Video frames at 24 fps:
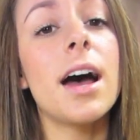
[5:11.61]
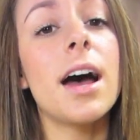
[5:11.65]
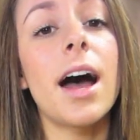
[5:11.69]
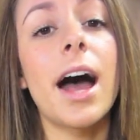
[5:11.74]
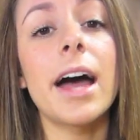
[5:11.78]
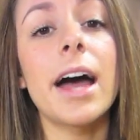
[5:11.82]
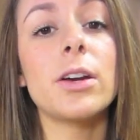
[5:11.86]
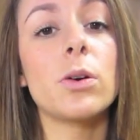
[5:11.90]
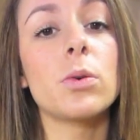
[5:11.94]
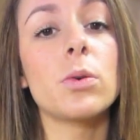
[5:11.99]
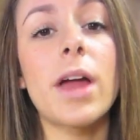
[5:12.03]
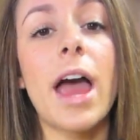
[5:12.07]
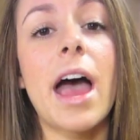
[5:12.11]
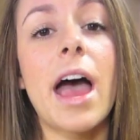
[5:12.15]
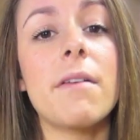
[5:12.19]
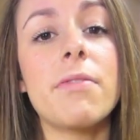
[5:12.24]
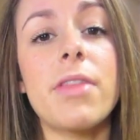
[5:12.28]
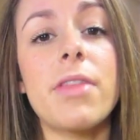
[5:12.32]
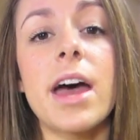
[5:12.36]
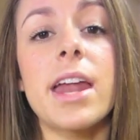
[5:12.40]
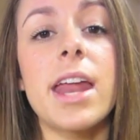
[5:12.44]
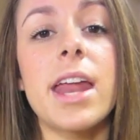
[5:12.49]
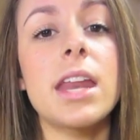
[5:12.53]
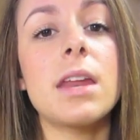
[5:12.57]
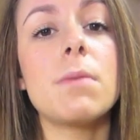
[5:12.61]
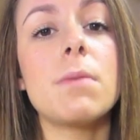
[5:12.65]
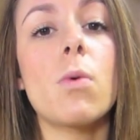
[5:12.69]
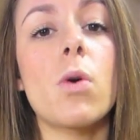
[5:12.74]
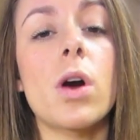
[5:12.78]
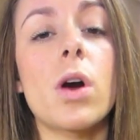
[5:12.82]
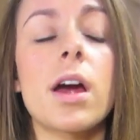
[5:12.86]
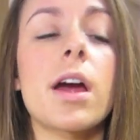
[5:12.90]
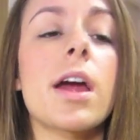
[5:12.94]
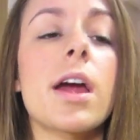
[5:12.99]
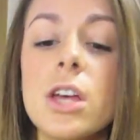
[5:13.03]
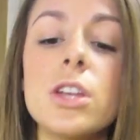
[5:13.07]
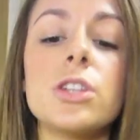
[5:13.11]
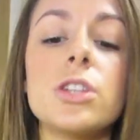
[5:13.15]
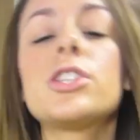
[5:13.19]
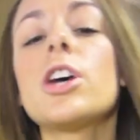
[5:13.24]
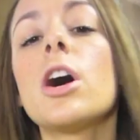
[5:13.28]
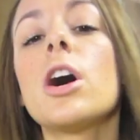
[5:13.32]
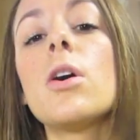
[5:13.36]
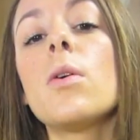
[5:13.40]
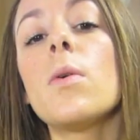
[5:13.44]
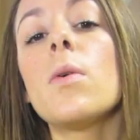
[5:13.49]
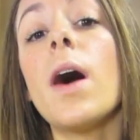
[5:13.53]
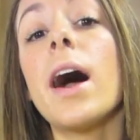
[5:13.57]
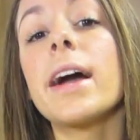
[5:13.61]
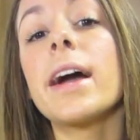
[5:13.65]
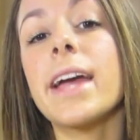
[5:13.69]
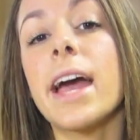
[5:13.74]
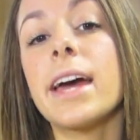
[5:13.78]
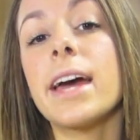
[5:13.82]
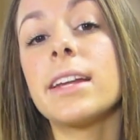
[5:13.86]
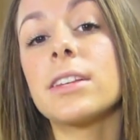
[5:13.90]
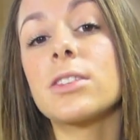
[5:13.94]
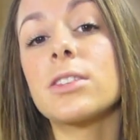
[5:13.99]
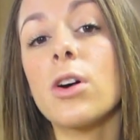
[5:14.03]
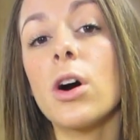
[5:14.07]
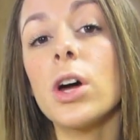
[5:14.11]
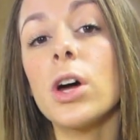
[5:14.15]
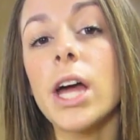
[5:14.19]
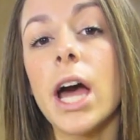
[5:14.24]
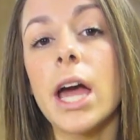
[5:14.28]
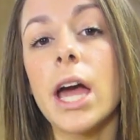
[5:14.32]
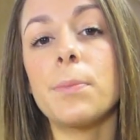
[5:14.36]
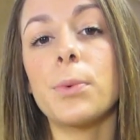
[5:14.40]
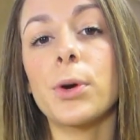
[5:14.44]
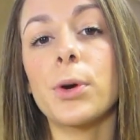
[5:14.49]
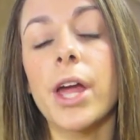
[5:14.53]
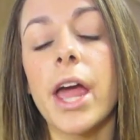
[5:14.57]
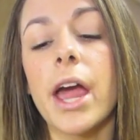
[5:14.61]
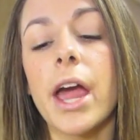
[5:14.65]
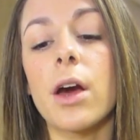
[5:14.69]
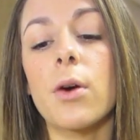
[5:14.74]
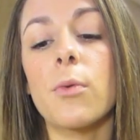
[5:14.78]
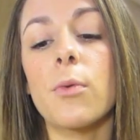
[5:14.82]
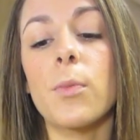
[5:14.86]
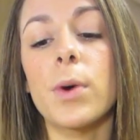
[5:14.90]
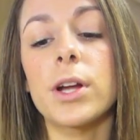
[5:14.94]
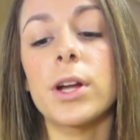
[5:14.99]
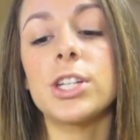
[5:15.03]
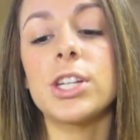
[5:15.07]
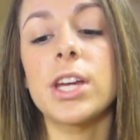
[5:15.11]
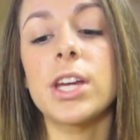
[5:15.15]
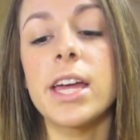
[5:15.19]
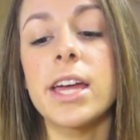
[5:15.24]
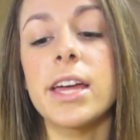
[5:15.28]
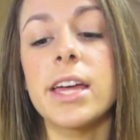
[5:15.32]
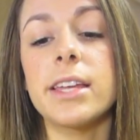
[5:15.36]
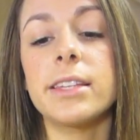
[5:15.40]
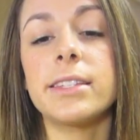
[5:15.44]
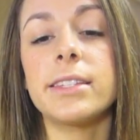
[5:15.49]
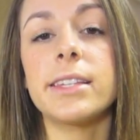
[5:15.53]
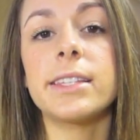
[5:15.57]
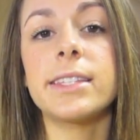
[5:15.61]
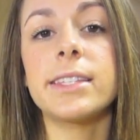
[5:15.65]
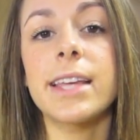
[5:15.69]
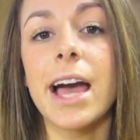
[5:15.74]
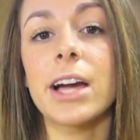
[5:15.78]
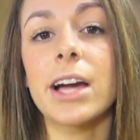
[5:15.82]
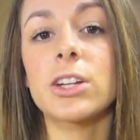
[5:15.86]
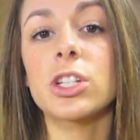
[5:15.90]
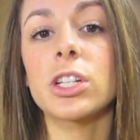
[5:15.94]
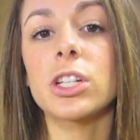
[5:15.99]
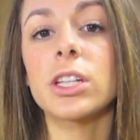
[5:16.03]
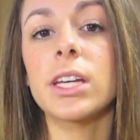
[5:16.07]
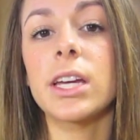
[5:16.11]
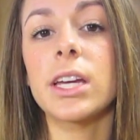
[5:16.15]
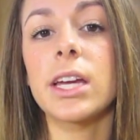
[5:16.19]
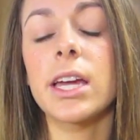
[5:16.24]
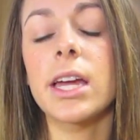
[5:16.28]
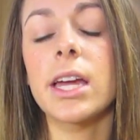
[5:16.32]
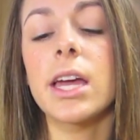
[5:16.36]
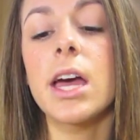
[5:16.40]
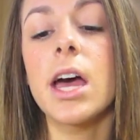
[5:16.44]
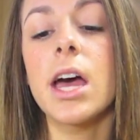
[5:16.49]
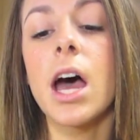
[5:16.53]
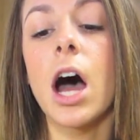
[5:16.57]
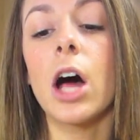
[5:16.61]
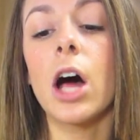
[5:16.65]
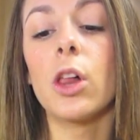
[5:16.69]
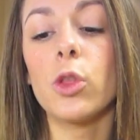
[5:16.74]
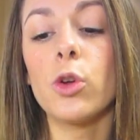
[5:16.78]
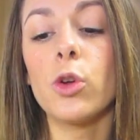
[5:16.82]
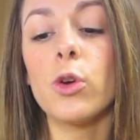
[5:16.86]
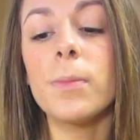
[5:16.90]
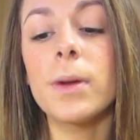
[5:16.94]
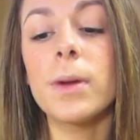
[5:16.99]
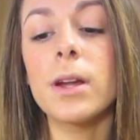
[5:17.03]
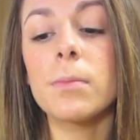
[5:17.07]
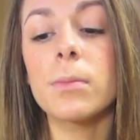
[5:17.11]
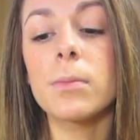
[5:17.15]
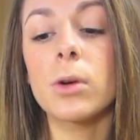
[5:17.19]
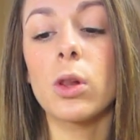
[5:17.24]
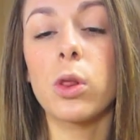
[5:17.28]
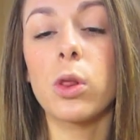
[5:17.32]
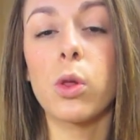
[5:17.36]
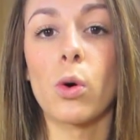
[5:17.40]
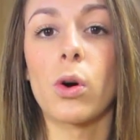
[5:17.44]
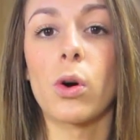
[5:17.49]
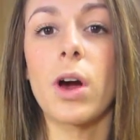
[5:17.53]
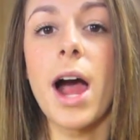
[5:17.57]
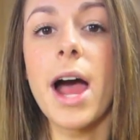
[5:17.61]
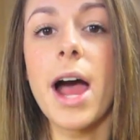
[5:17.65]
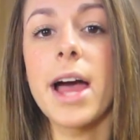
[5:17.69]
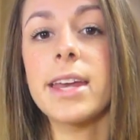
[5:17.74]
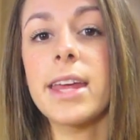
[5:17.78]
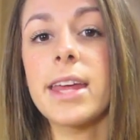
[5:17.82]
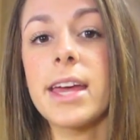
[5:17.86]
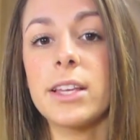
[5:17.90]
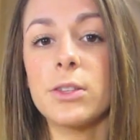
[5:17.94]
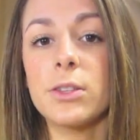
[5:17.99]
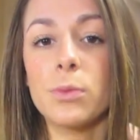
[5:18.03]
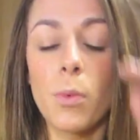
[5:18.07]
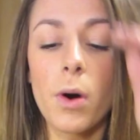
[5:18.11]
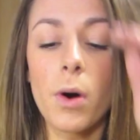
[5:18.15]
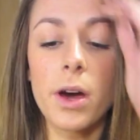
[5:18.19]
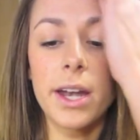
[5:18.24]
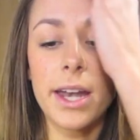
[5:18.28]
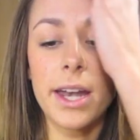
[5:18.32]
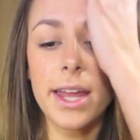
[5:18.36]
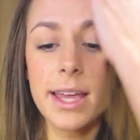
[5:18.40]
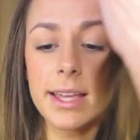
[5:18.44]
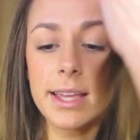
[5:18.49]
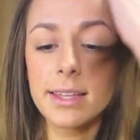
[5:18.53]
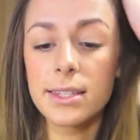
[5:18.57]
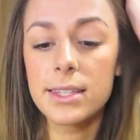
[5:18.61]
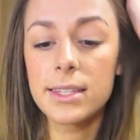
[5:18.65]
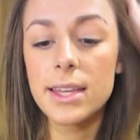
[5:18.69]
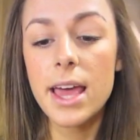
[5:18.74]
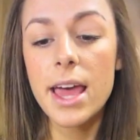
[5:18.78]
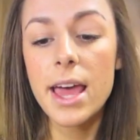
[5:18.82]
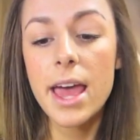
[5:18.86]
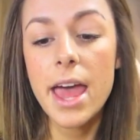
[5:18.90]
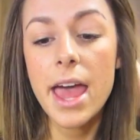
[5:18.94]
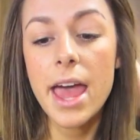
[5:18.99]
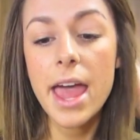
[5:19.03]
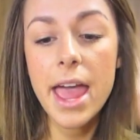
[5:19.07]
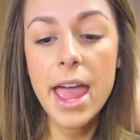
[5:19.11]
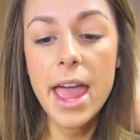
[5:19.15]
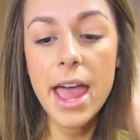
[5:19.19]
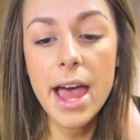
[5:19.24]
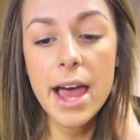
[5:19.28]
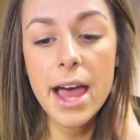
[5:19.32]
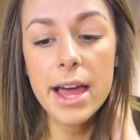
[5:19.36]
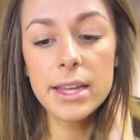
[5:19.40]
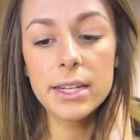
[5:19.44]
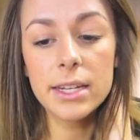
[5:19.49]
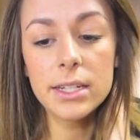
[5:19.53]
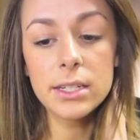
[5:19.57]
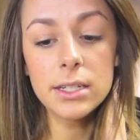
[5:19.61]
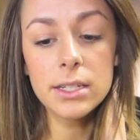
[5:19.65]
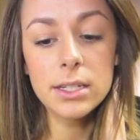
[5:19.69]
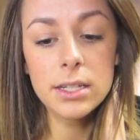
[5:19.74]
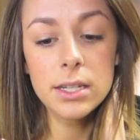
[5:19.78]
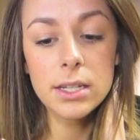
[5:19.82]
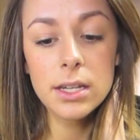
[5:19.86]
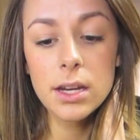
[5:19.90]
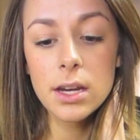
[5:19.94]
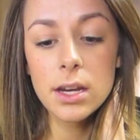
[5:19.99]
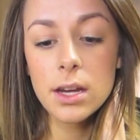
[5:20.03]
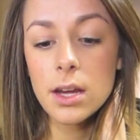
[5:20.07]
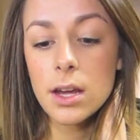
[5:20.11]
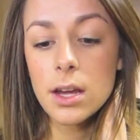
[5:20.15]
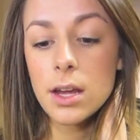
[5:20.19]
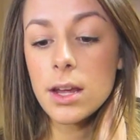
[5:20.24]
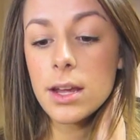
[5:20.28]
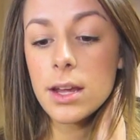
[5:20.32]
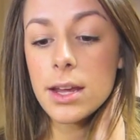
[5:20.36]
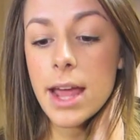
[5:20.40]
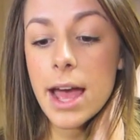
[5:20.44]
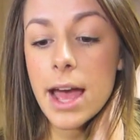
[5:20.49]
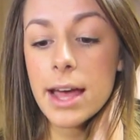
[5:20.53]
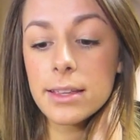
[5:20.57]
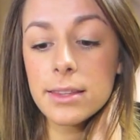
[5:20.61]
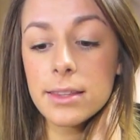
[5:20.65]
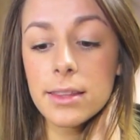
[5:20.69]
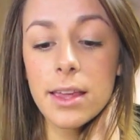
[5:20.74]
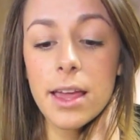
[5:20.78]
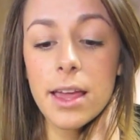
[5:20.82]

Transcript: I don't have that anymore. So again, it's called Hypercare, which is, it's actually aluminum chloride is what it is. And yeah,